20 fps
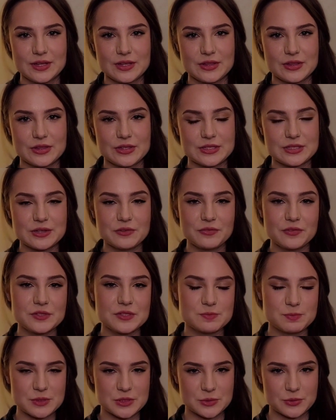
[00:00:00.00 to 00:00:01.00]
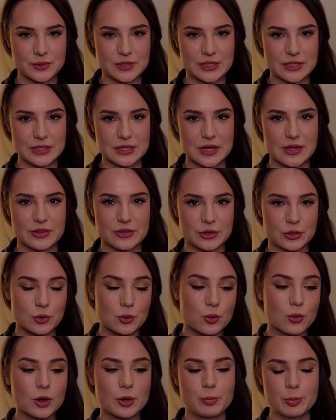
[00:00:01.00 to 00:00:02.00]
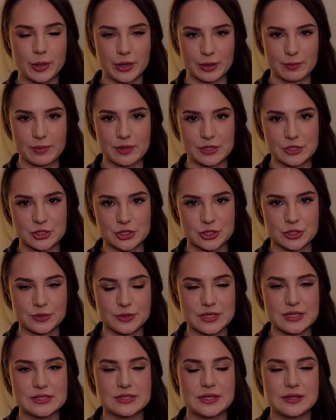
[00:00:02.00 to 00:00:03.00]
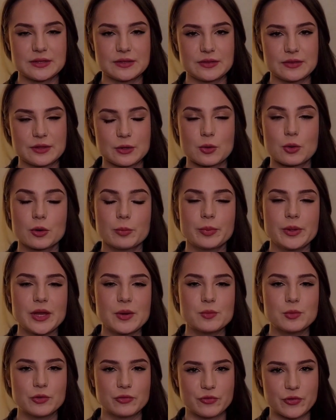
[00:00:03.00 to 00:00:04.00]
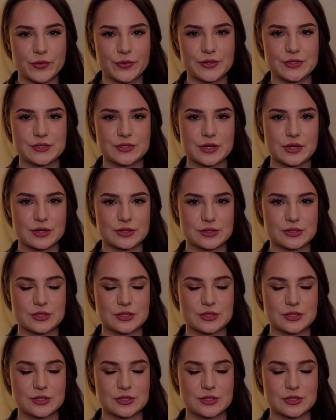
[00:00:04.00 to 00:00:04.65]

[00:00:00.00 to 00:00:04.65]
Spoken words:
The difference between the core product manager is that the core PM will focus on